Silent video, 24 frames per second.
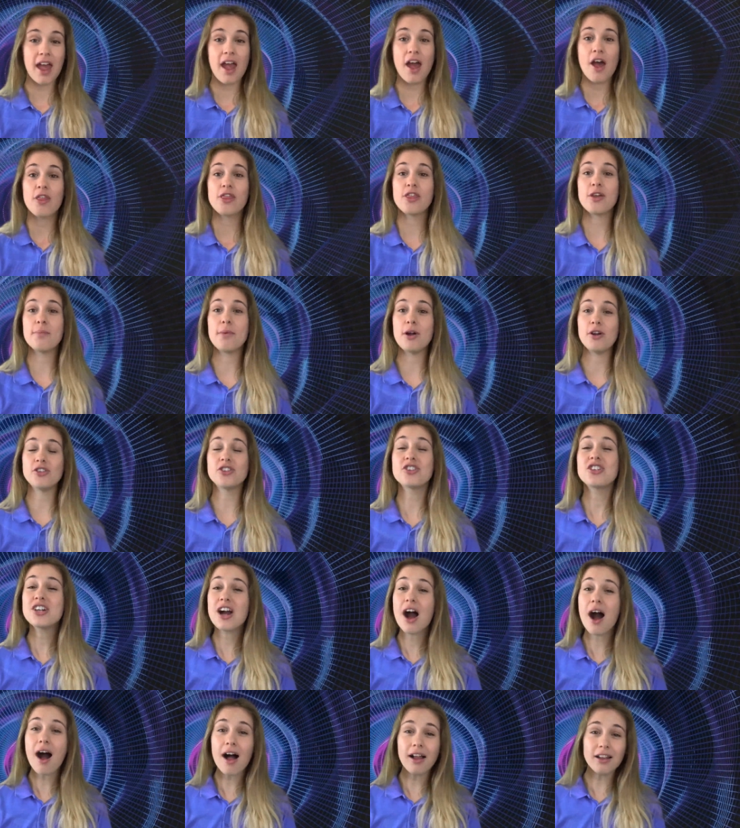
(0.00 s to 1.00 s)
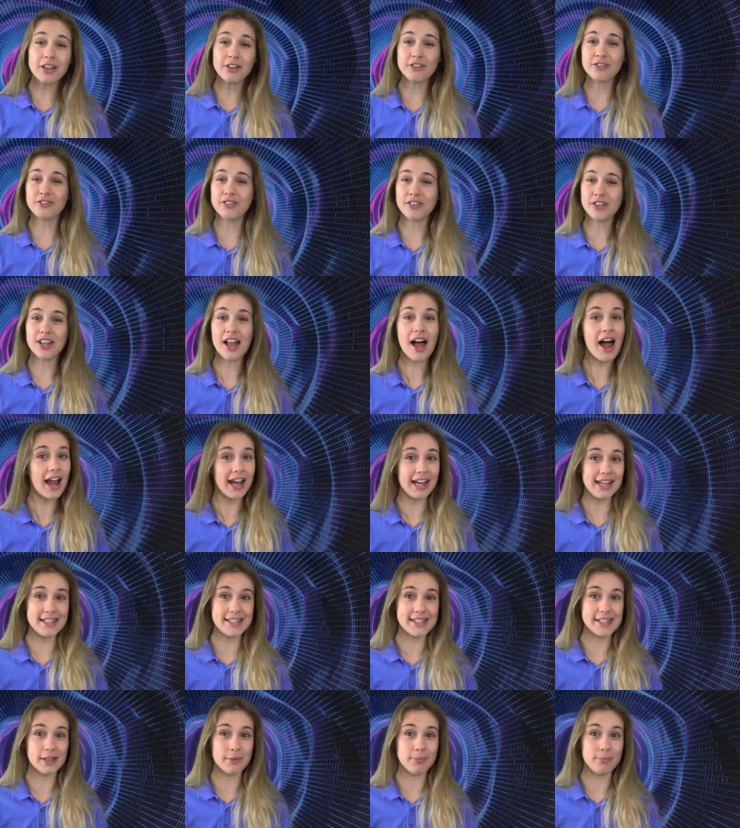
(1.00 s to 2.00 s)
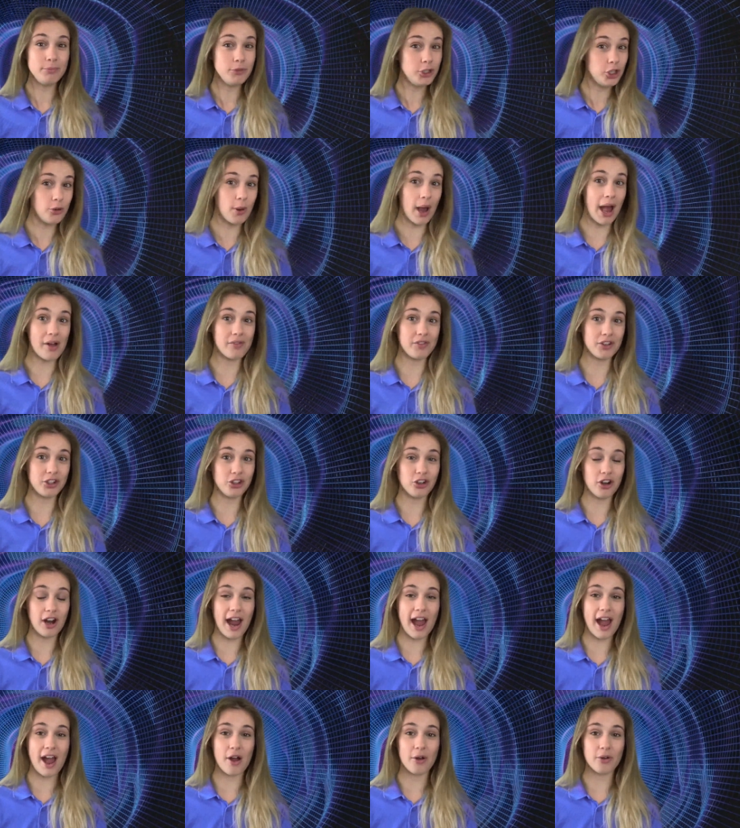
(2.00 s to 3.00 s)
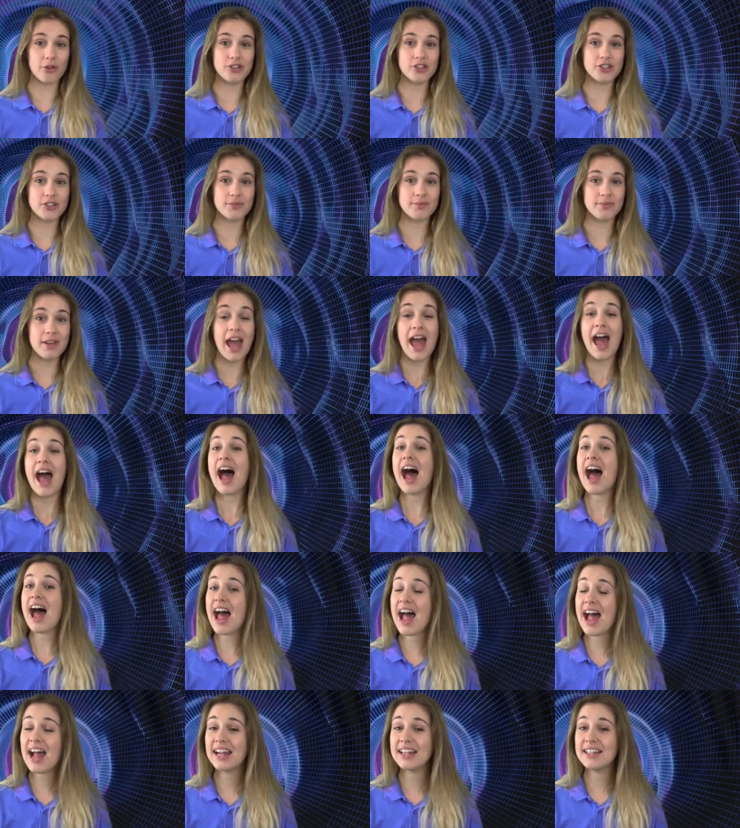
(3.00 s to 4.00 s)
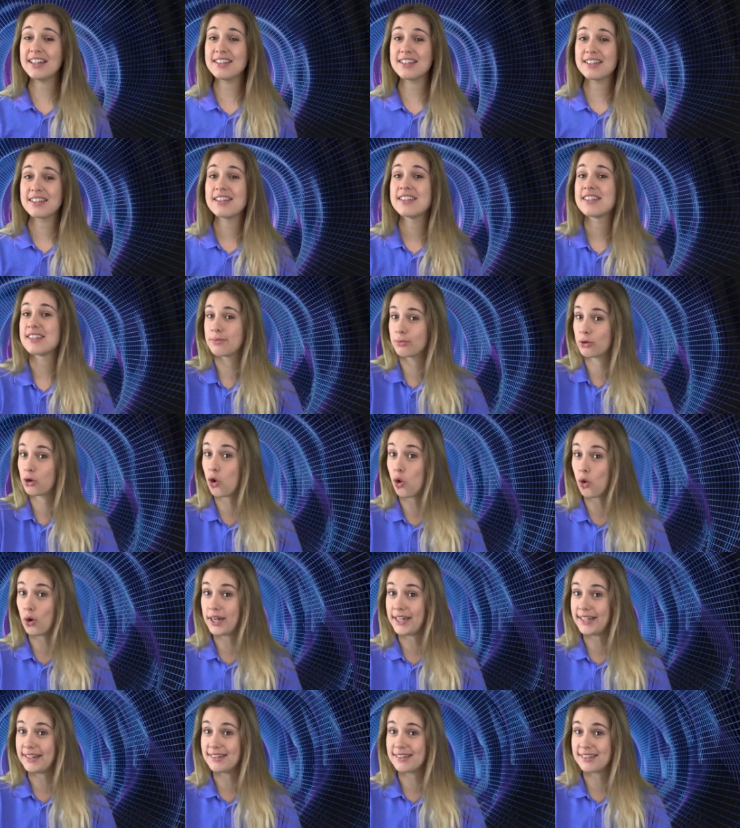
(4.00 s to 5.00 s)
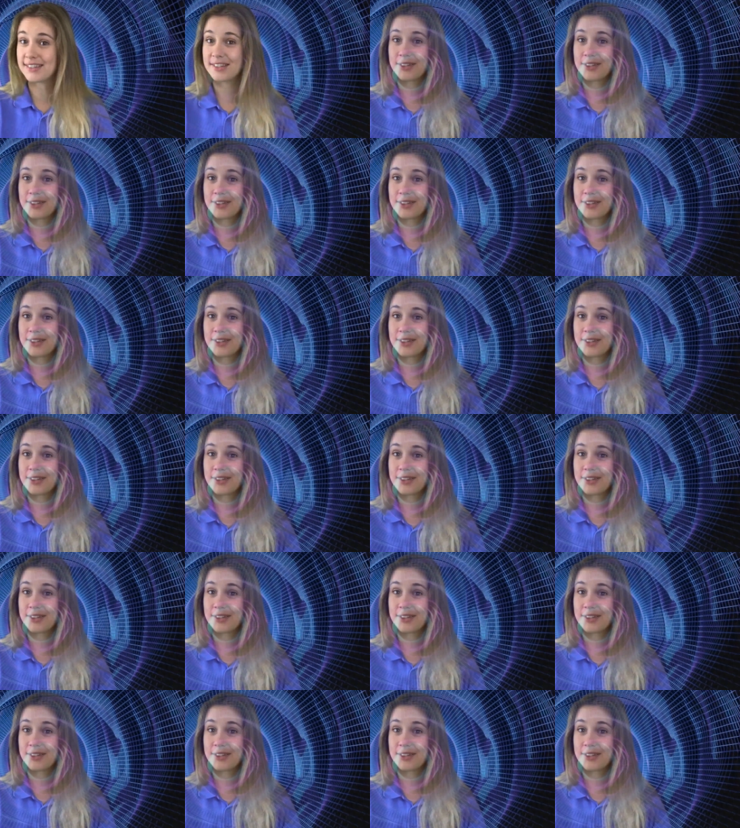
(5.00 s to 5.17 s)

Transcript: the most colourful item you have in your house, and some coins.